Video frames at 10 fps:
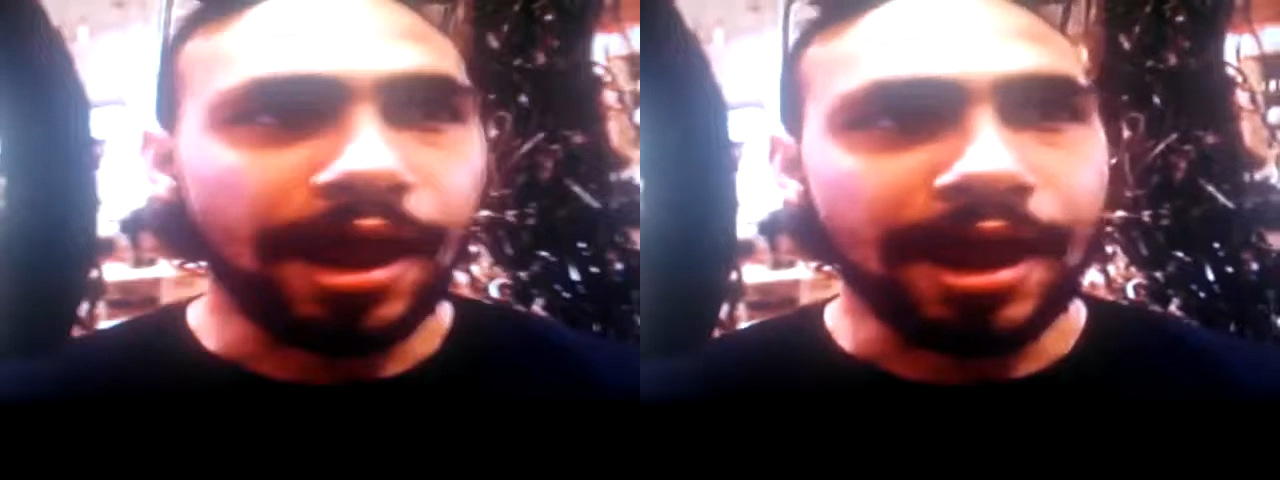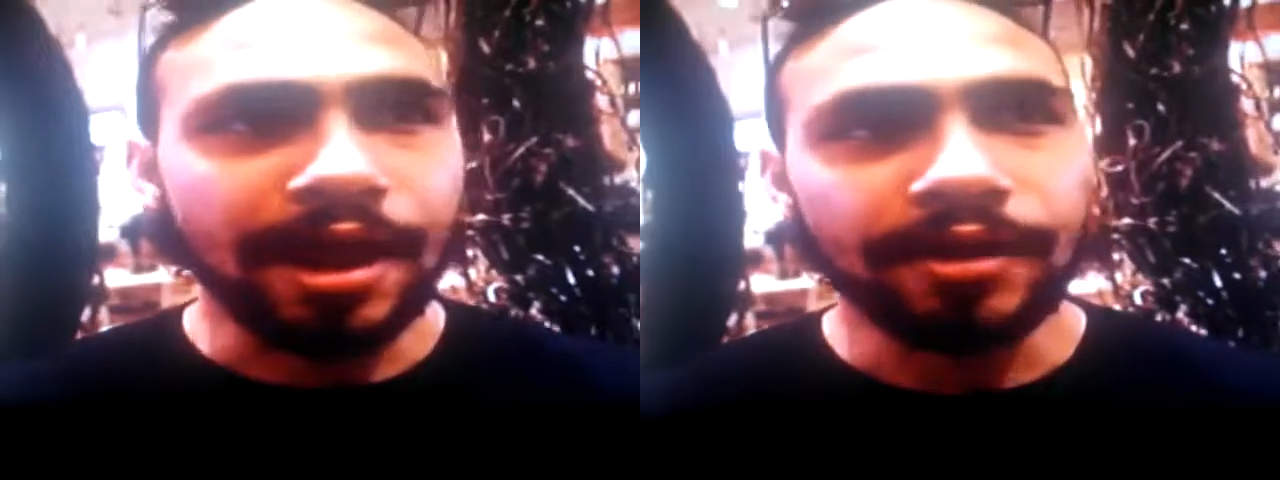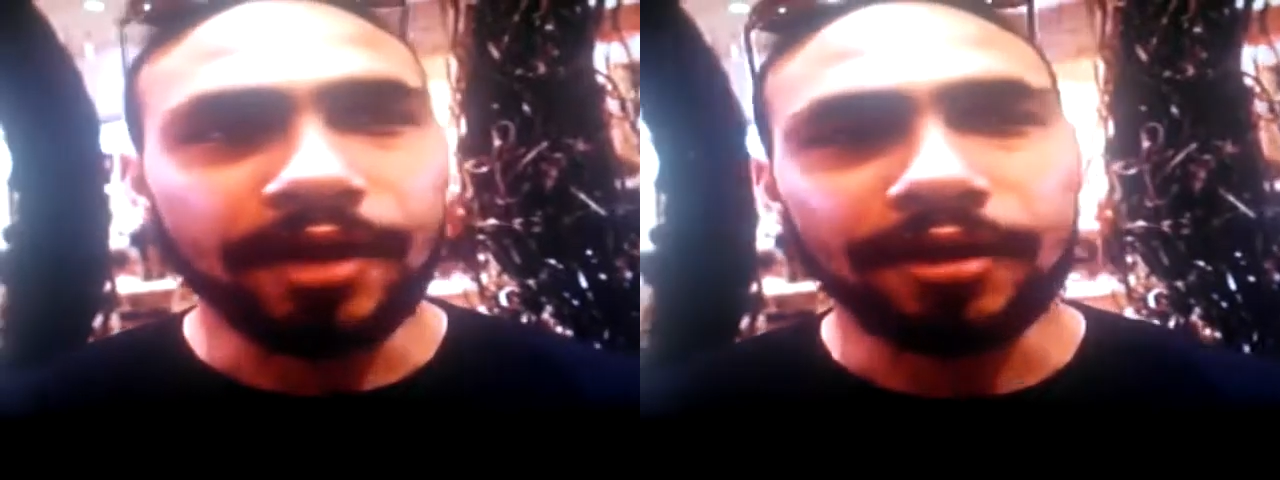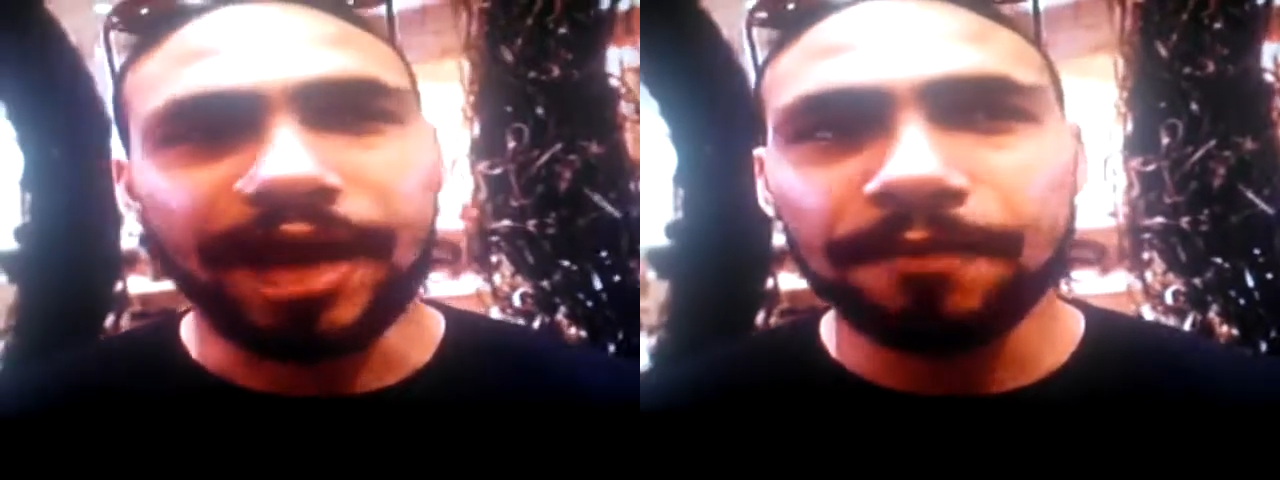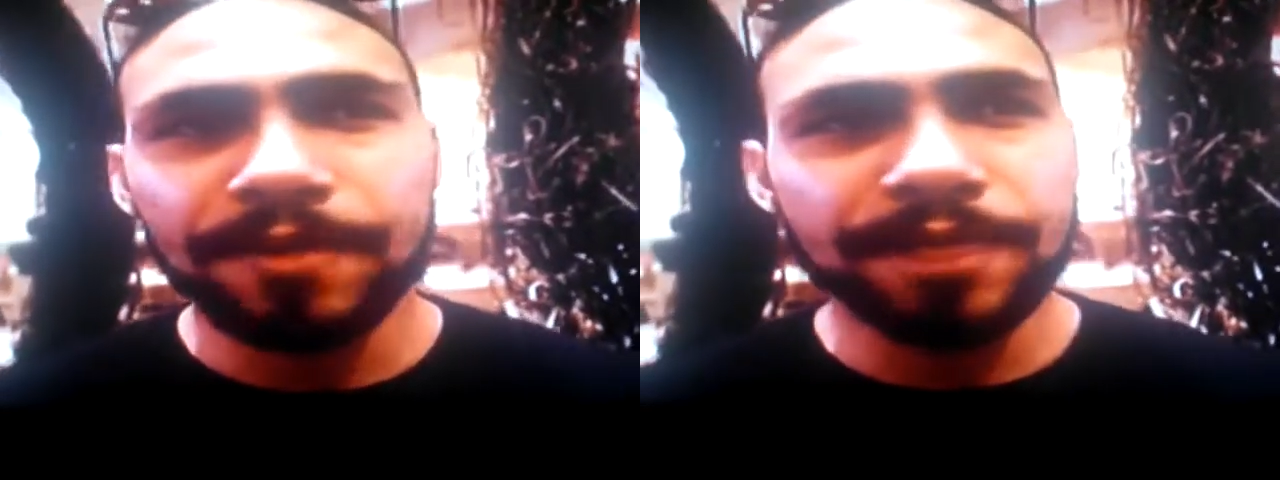and
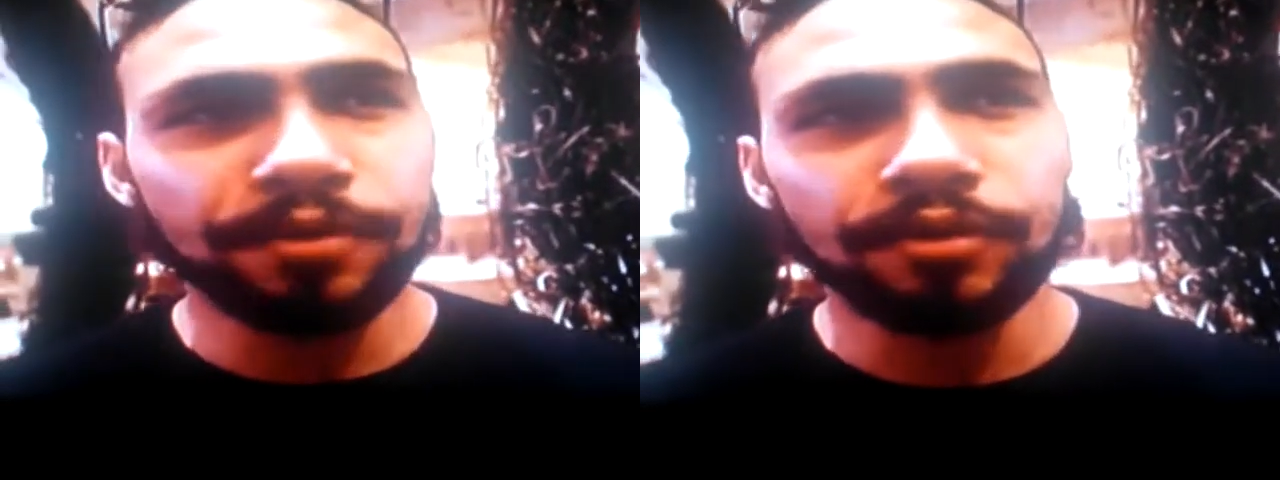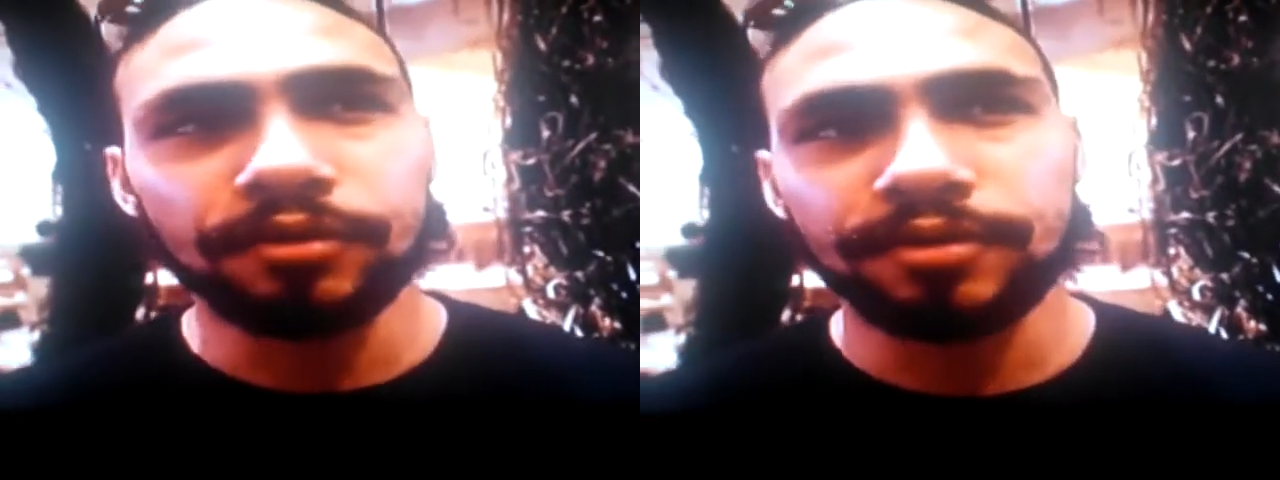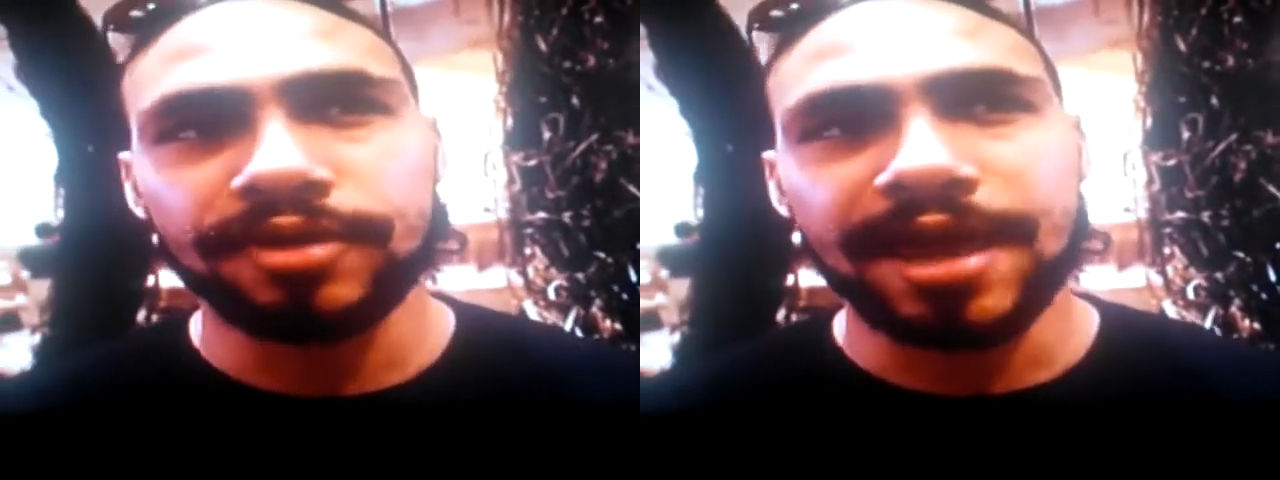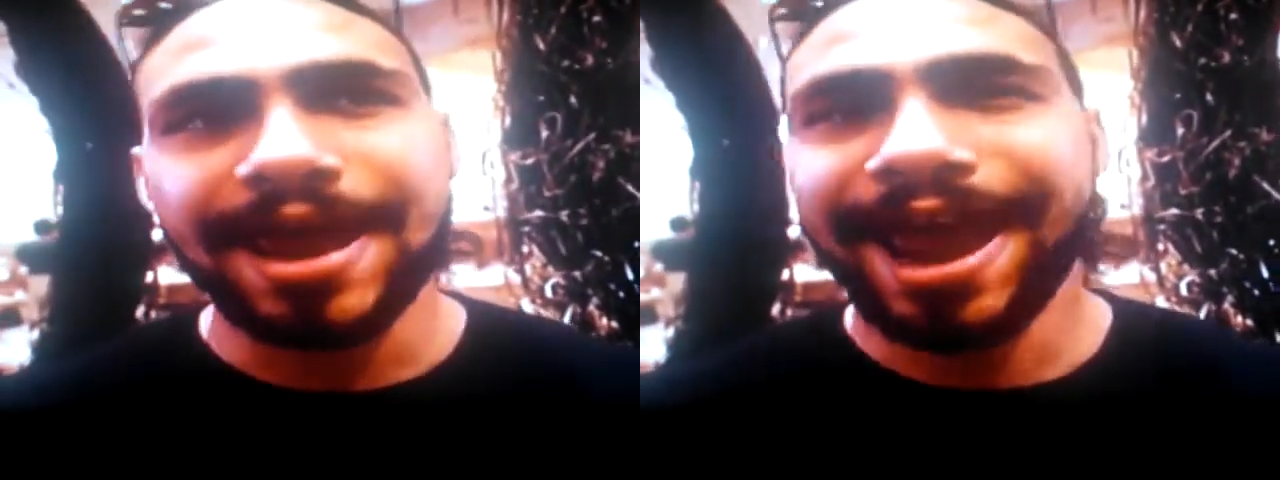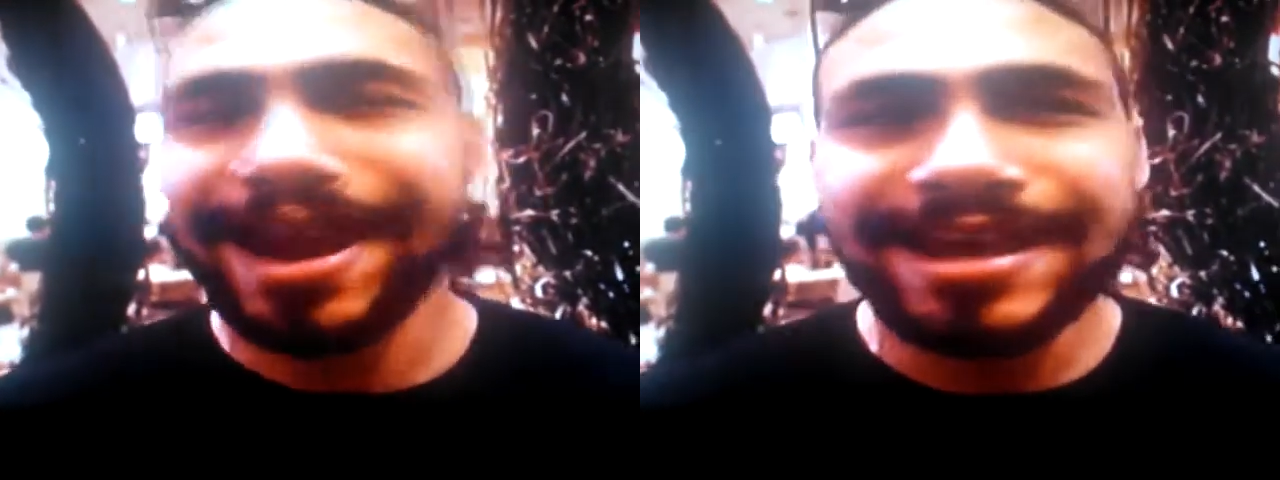allow people
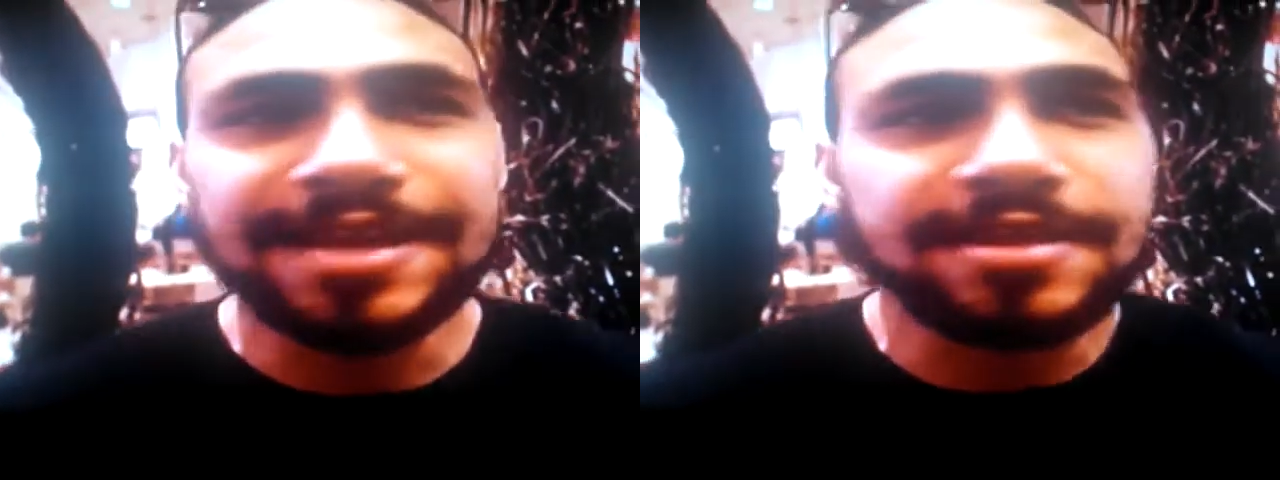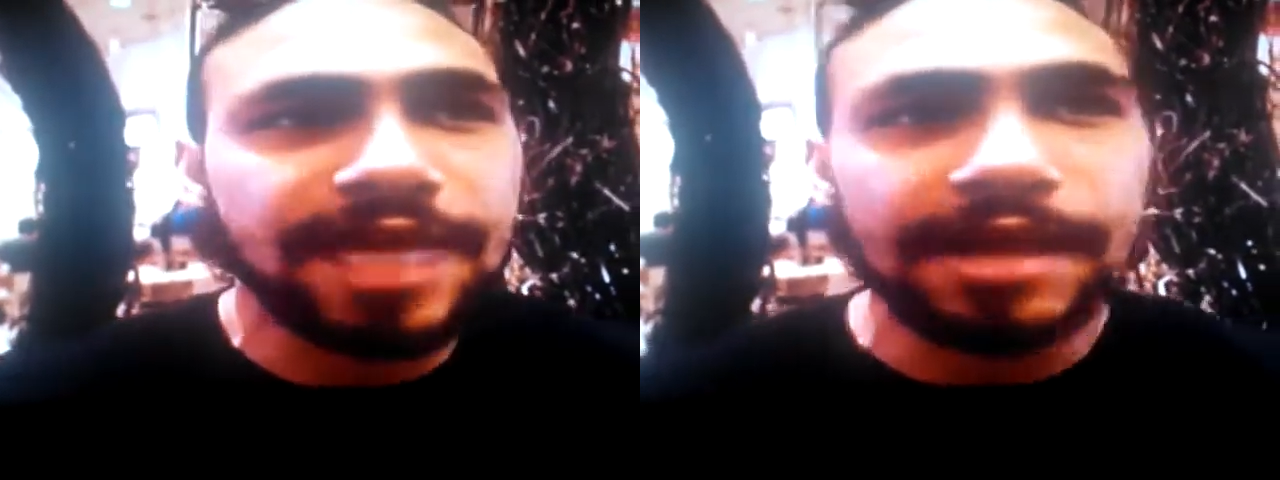say any